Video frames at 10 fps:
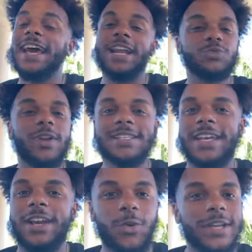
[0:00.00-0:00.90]
And I just want to
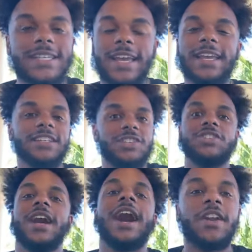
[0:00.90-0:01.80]
take a quick second to
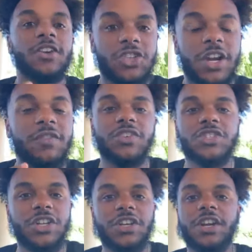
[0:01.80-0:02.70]
just honor Chuck and
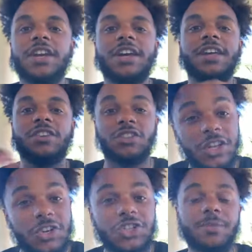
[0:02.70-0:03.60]
Virginia and their
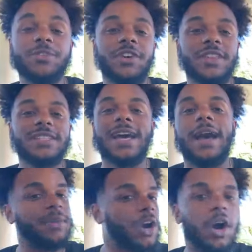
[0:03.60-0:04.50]
leadership during this
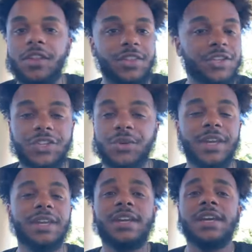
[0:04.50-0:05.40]
time and all that they're
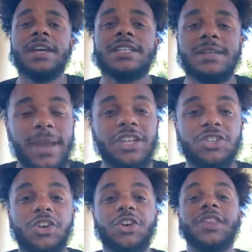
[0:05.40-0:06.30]
doing to make
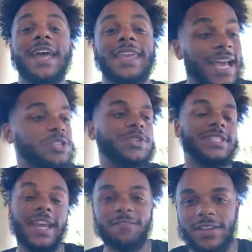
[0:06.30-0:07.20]
sure that, yes, we're
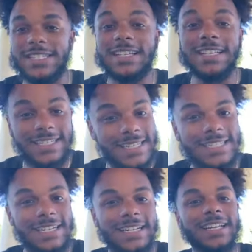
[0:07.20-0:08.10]
staying physically
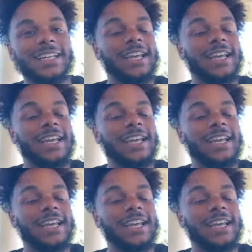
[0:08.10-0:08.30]
distant,